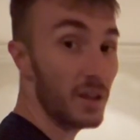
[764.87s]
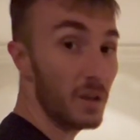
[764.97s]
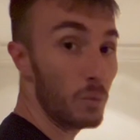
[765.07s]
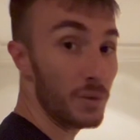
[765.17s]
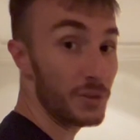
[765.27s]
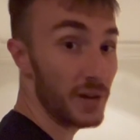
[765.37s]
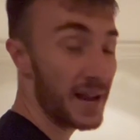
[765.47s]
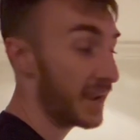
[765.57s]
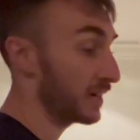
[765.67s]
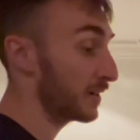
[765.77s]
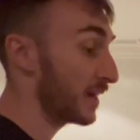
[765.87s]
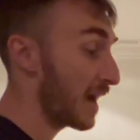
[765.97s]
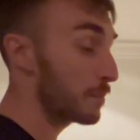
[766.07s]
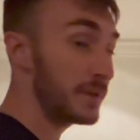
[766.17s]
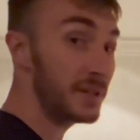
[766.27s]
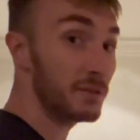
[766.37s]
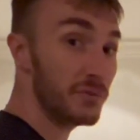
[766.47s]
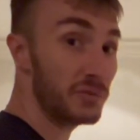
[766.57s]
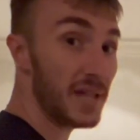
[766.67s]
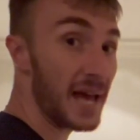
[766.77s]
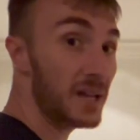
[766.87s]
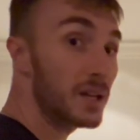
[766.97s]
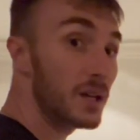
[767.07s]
with your hand, not being flat,